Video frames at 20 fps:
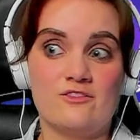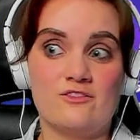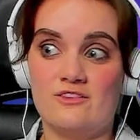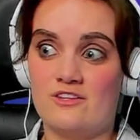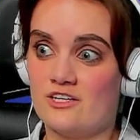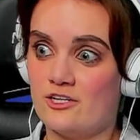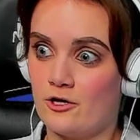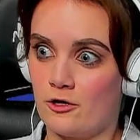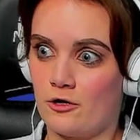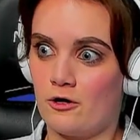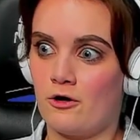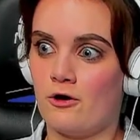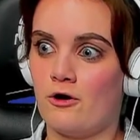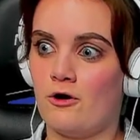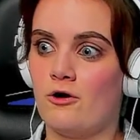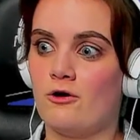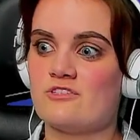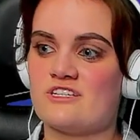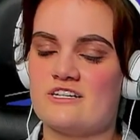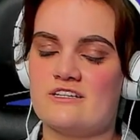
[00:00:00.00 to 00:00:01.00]
the
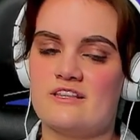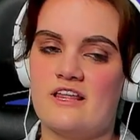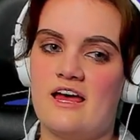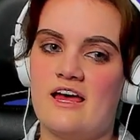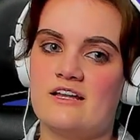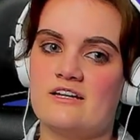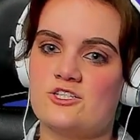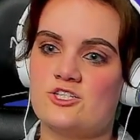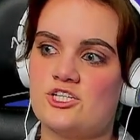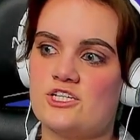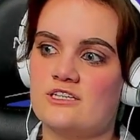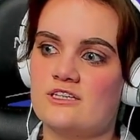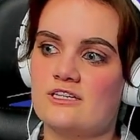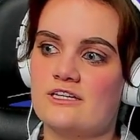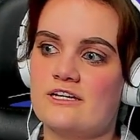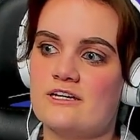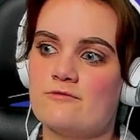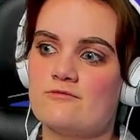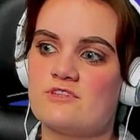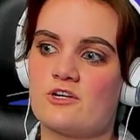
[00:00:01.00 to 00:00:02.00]
girls, and then she
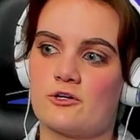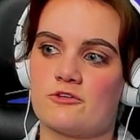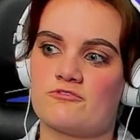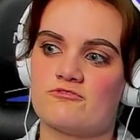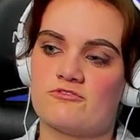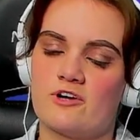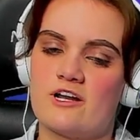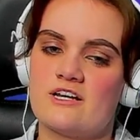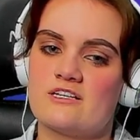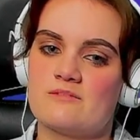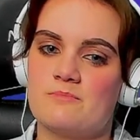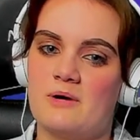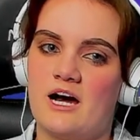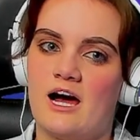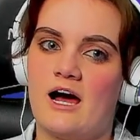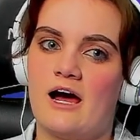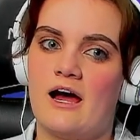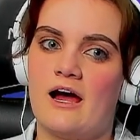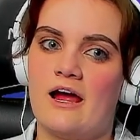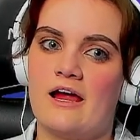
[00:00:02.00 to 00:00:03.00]
leaves her friends
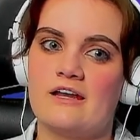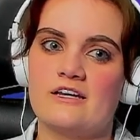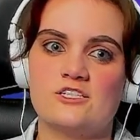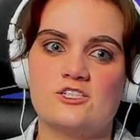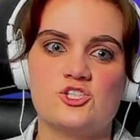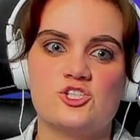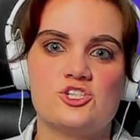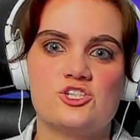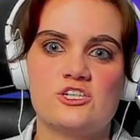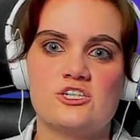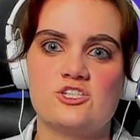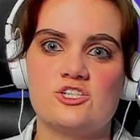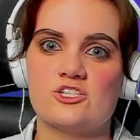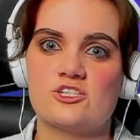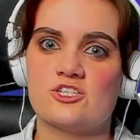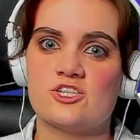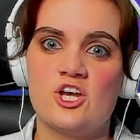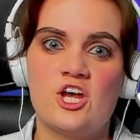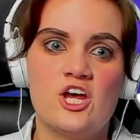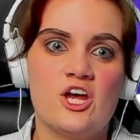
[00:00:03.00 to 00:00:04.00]
behind and she
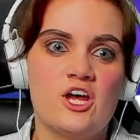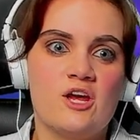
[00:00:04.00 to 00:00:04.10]
just